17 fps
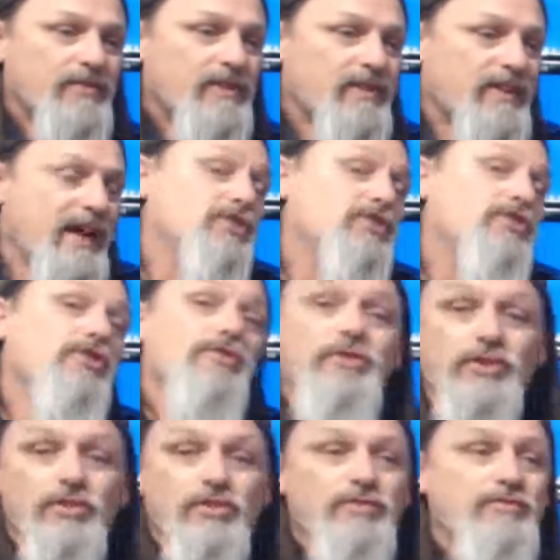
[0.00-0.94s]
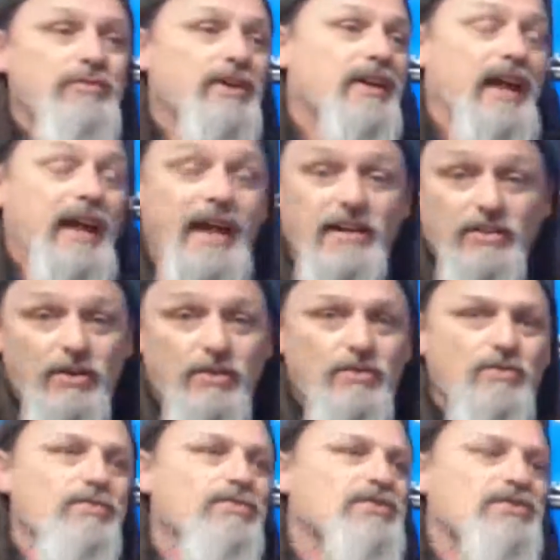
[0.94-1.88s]
that YouTube and
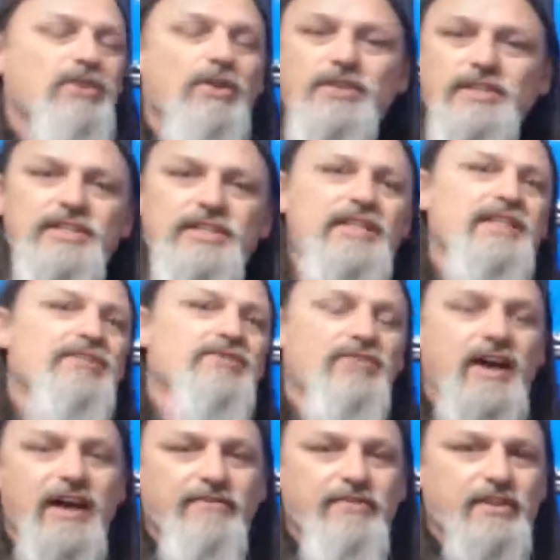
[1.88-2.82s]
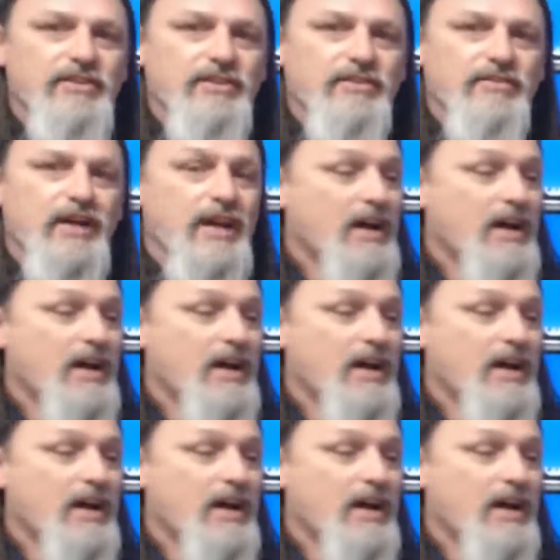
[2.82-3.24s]
Google start sending traffic to.